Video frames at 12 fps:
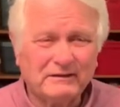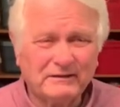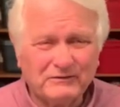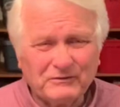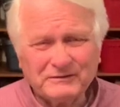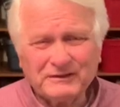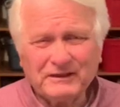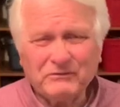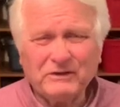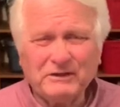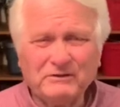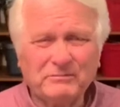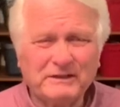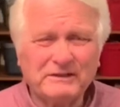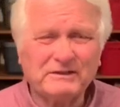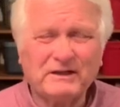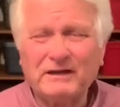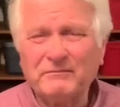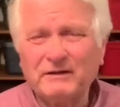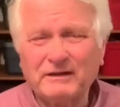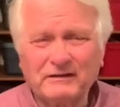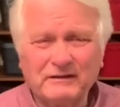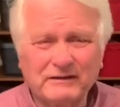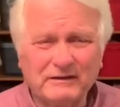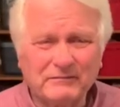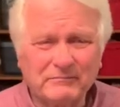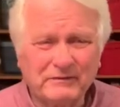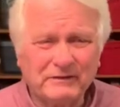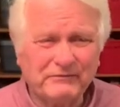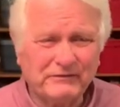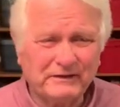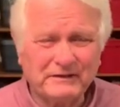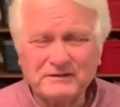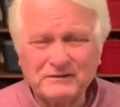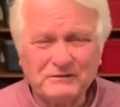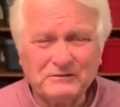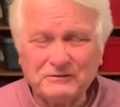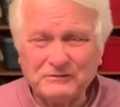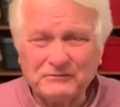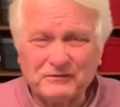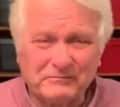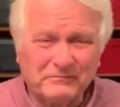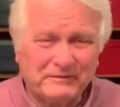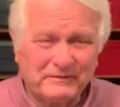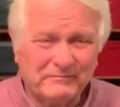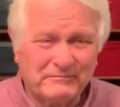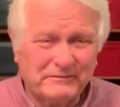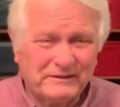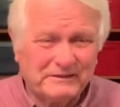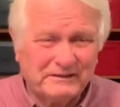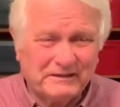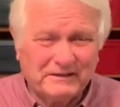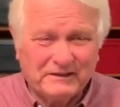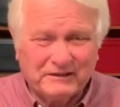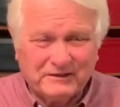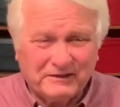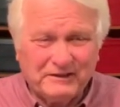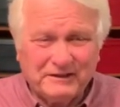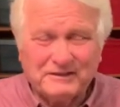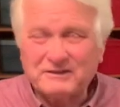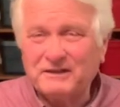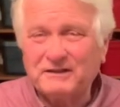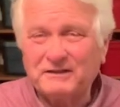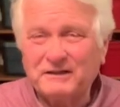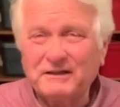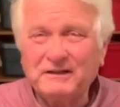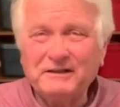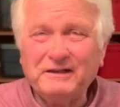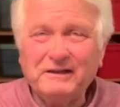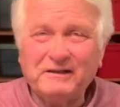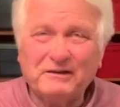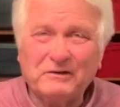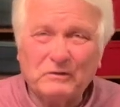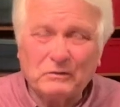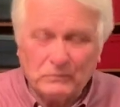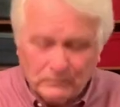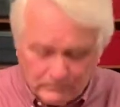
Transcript: all take way too much time, and my fingers still hurt from mixing the ingredients and kneading the dough.